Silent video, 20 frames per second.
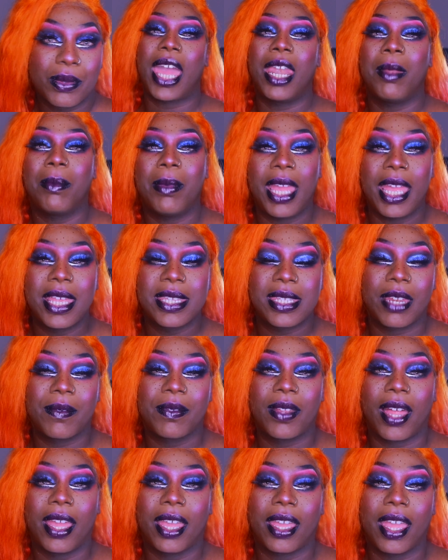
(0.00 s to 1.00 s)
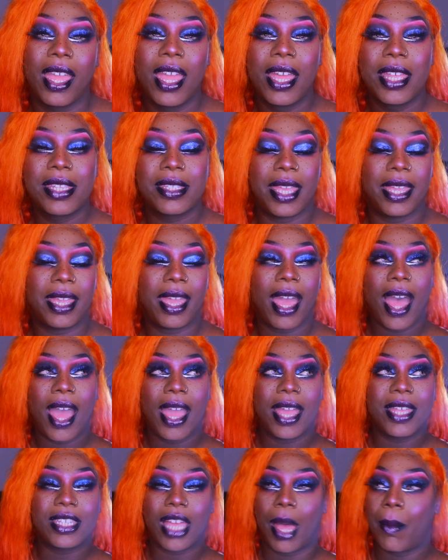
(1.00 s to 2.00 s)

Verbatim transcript: randomly instead of like saying, guys,